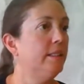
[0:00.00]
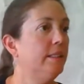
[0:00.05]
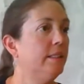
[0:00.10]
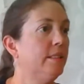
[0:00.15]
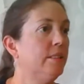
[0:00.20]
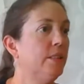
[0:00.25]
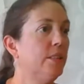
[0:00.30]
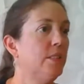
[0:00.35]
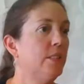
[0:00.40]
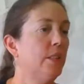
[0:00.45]

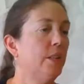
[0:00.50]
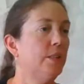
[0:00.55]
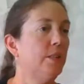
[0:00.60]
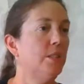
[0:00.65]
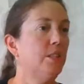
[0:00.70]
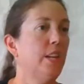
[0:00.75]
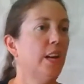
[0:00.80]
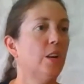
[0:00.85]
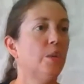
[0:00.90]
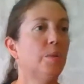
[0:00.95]
Just
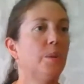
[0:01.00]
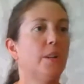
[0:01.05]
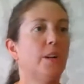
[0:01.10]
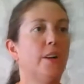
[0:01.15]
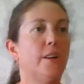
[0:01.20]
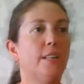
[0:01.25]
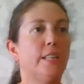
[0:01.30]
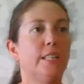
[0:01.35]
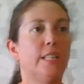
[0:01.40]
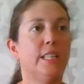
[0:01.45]
check with
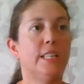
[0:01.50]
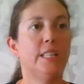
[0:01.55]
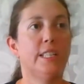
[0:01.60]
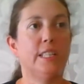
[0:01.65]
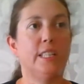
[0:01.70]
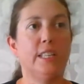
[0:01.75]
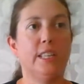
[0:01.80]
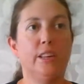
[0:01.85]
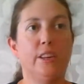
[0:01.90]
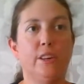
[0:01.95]
our
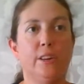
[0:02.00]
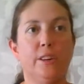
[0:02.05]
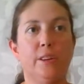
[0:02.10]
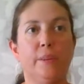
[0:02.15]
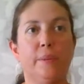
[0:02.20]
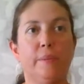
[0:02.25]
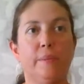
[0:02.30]
assistant here.